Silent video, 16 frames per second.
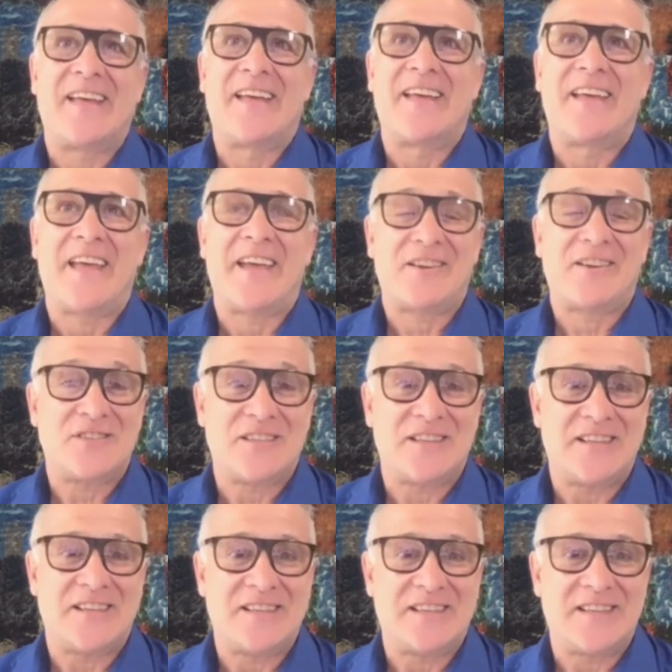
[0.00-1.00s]

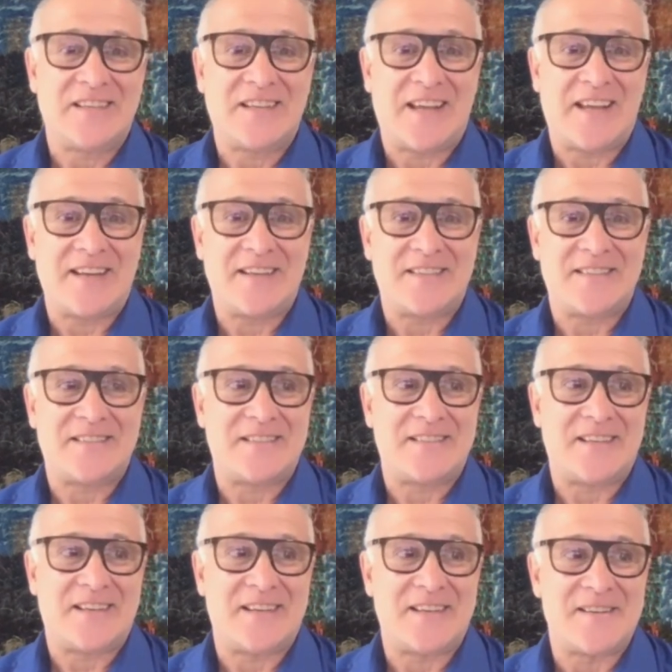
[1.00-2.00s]
actually at
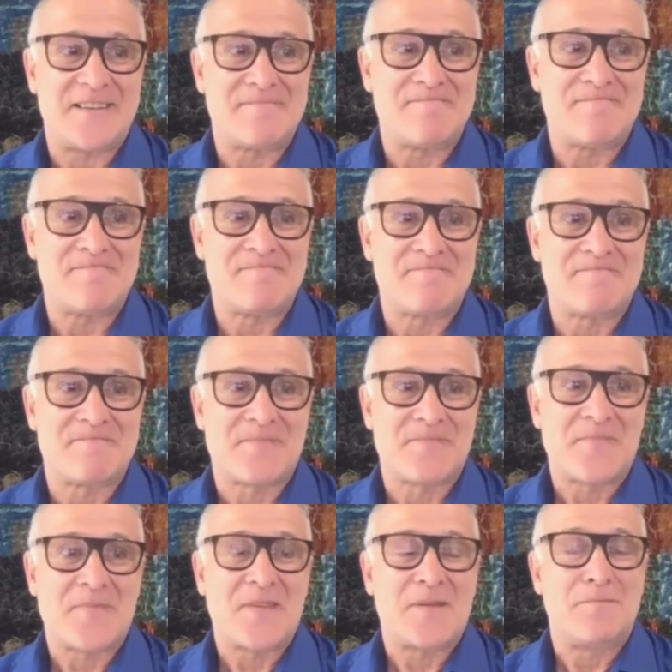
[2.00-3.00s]

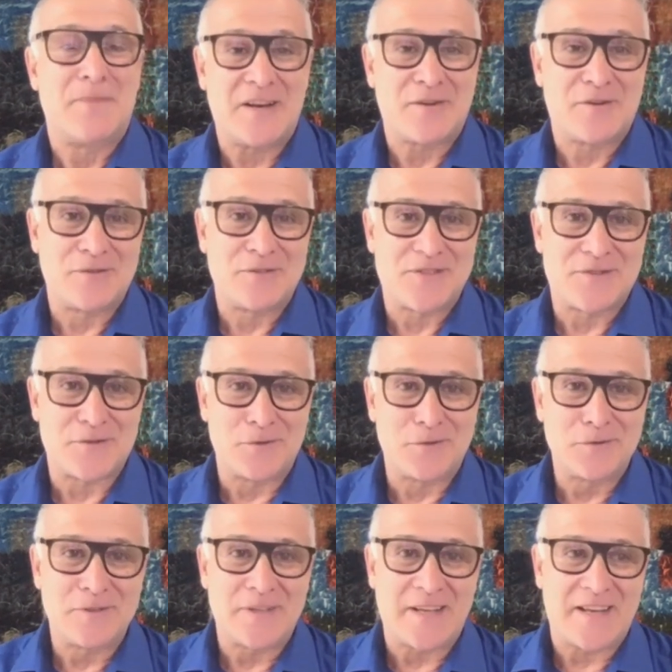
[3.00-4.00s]
medical
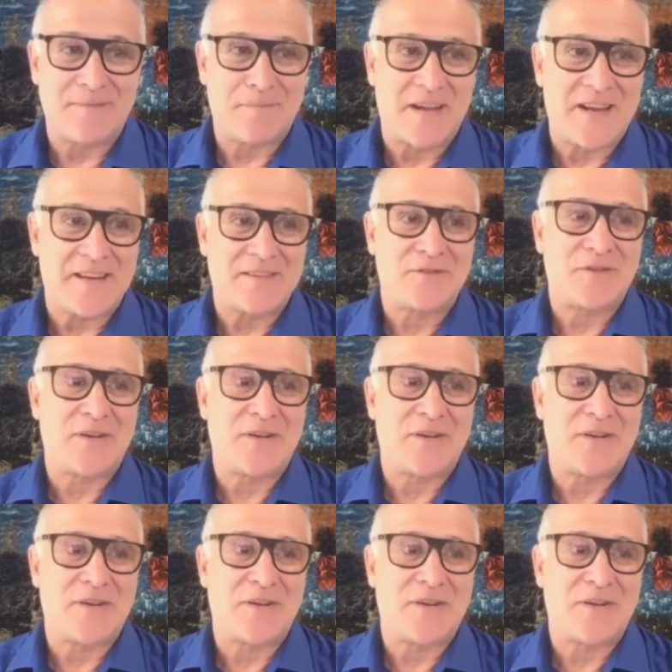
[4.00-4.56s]
school and made a